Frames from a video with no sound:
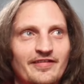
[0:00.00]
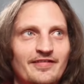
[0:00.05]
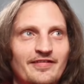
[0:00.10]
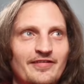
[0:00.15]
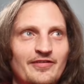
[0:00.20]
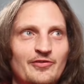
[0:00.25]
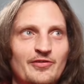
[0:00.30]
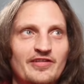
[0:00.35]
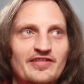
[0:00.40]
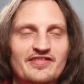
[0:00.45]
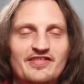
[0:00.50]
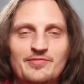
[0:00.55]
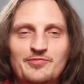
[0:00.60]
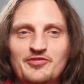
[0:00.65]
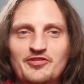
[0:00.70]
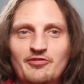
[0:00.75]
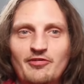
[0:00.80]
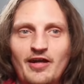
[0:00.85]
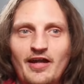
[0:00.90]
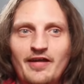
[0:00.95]
You can
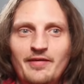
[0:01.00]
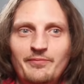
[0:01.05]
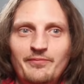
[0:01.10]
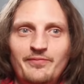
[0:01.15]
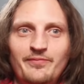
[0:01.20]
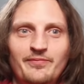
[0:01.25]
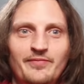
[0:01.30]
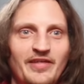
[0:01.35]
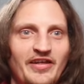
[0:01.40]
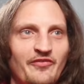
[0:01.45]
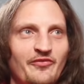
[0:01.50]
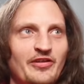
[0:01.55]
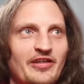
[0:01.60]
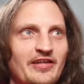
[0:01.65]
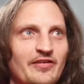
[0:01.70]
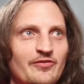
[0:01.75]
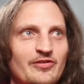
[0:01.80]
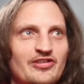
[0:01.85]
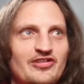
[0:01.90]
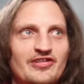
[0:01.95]
subscribe if you
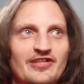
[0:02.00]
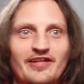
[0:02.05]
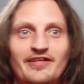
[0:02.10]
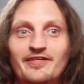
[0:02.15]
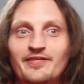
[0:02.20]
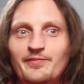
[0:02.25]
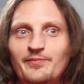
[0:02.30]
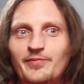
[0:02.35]
give a shit,